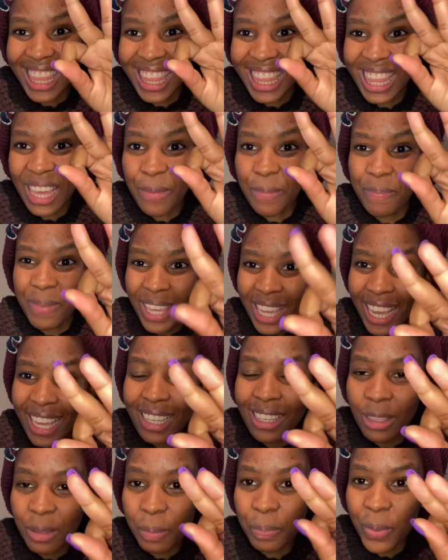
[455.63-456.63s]
The
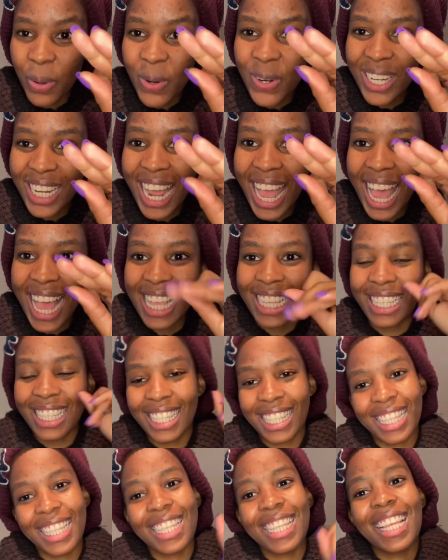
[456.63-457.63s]
biggest bonus
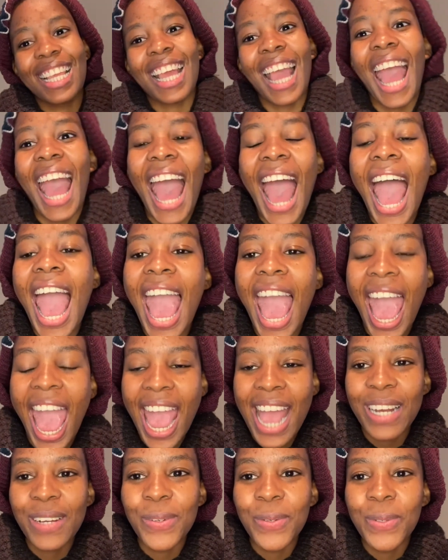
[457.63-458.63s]
I
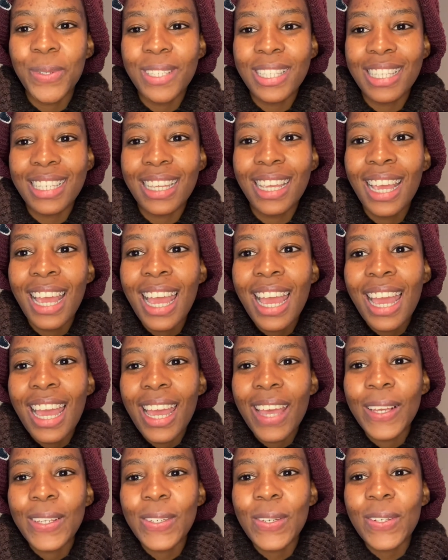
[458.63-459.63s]
had with the
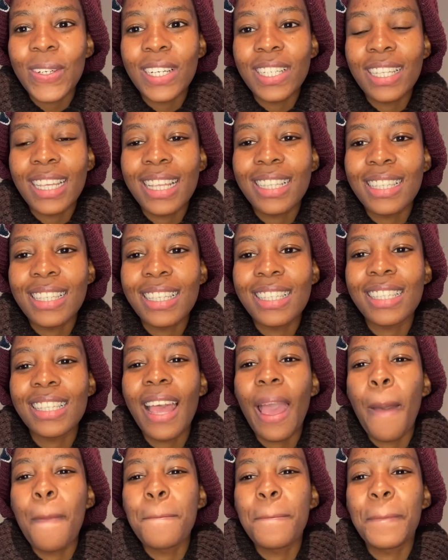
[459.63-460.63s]
Actuarial Science
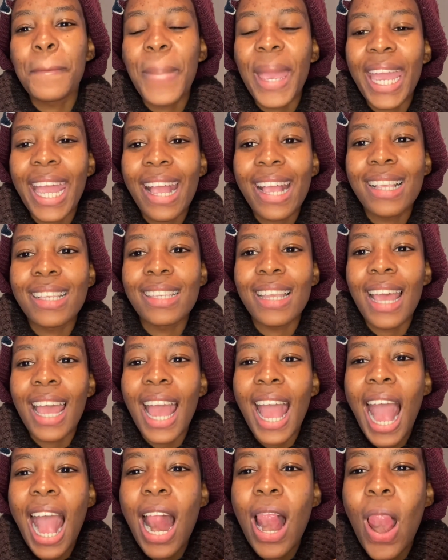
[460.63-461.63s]
pays
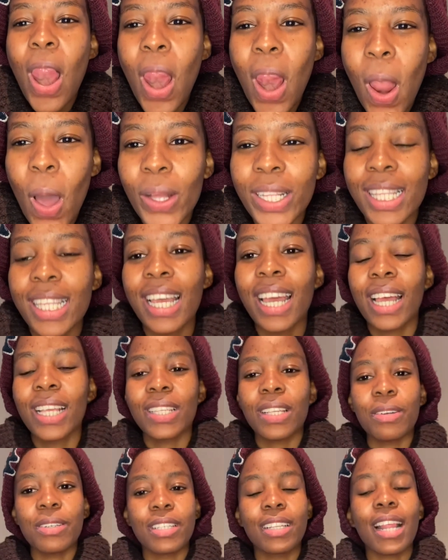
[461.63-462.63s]
a lot. So
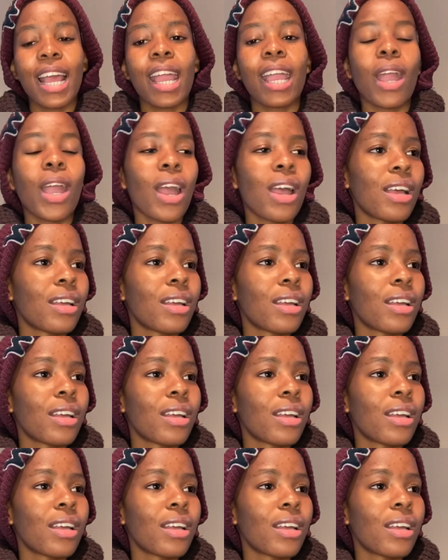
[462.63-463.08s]
I was like,